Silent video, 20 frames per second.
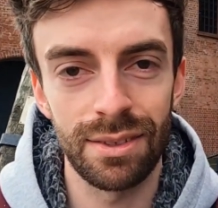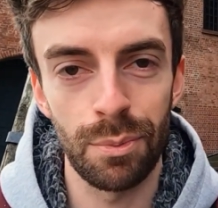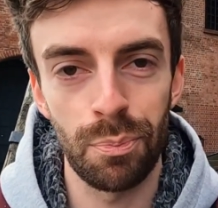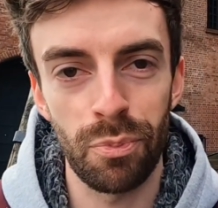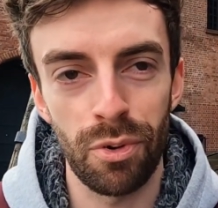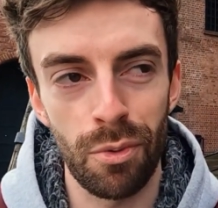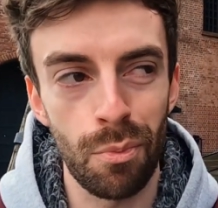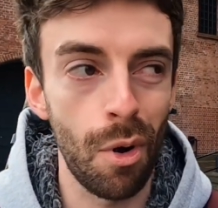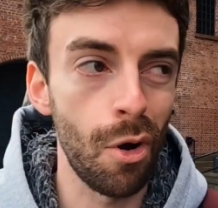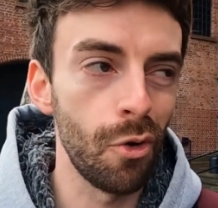to
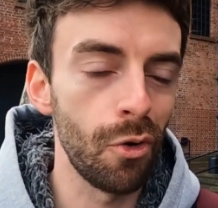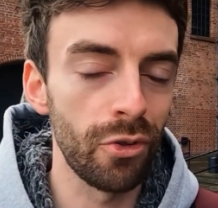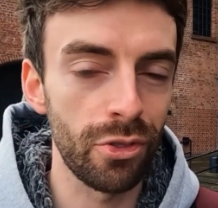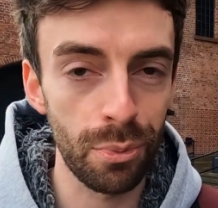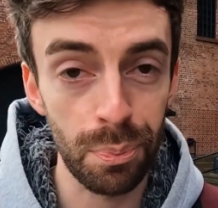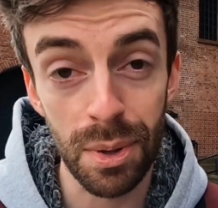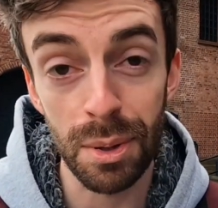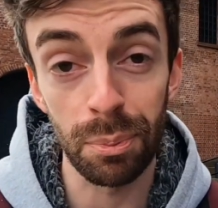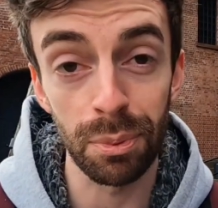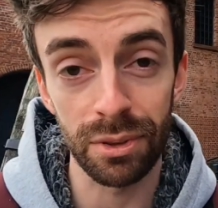promote
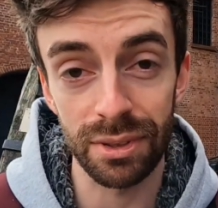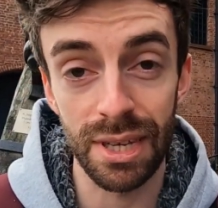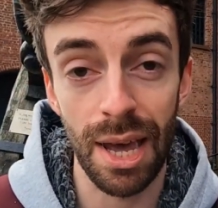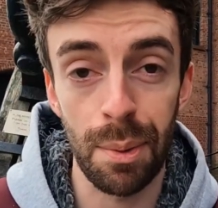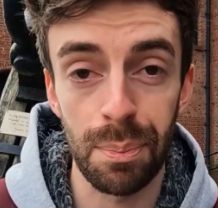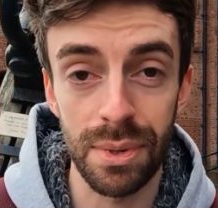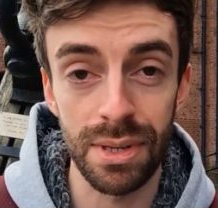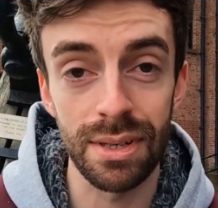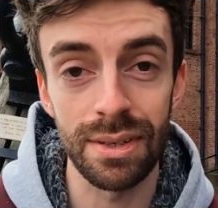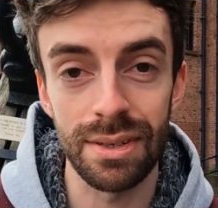other people's
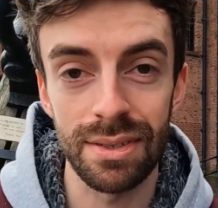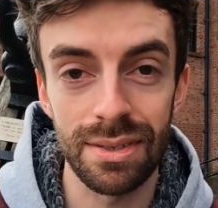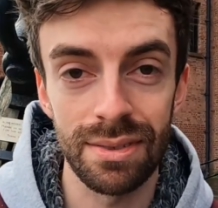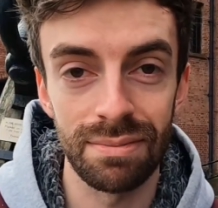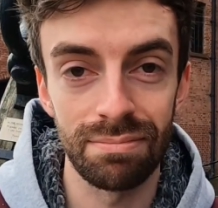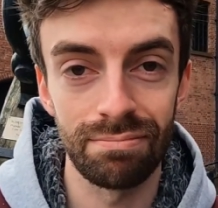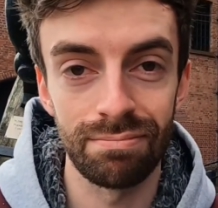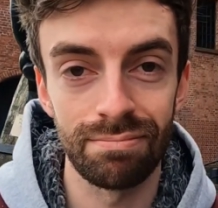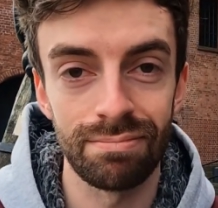happiness.